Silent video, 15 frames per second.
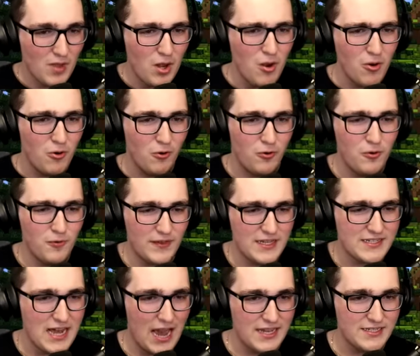Oh, who are
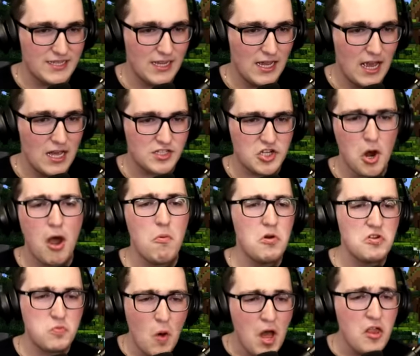these guys? So I
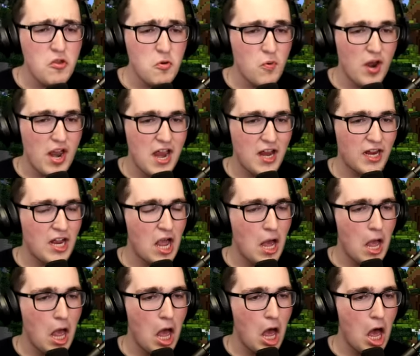was wondering,
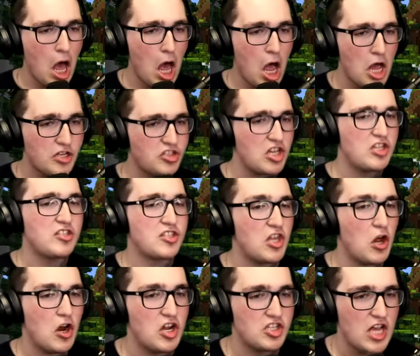uh, since
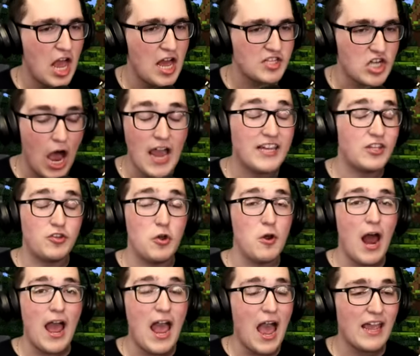there is acid. I, dude,
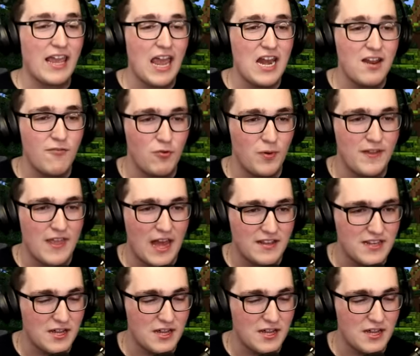I, I can't even read that.